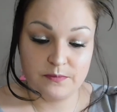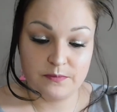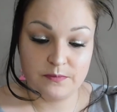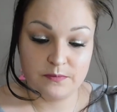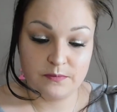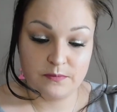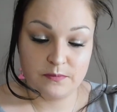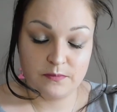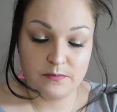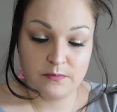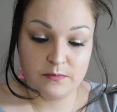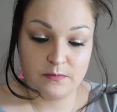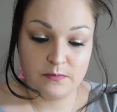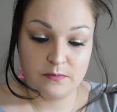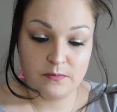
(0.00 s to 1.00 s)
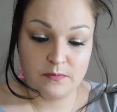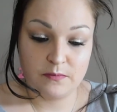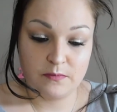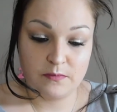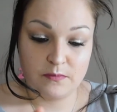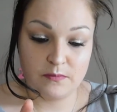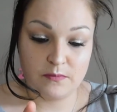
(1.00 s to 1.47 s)

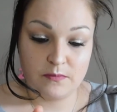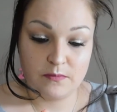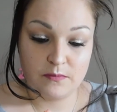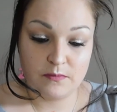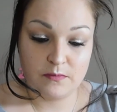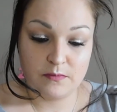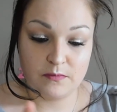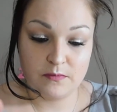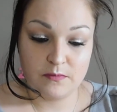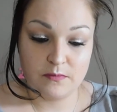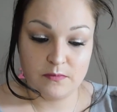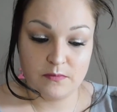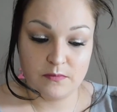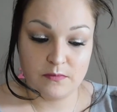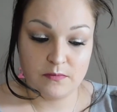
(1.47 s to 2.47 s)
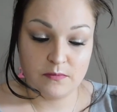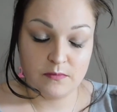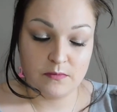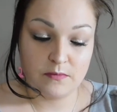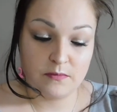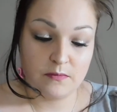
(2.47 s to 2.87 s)
(silence)